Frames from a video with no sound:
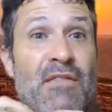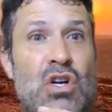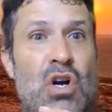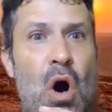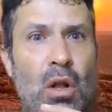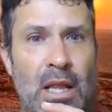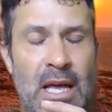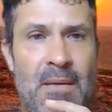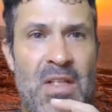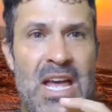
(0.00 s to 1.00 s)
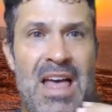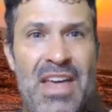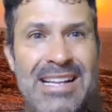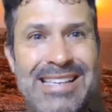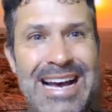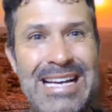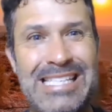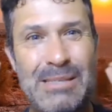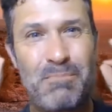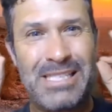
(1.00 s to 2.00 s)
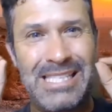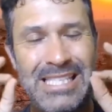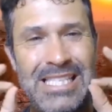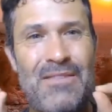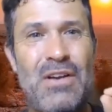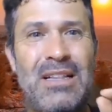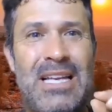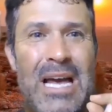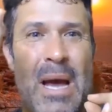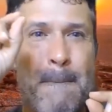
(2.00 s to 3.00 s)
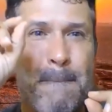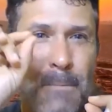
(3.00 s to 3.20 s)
we have a calling that is a specifically,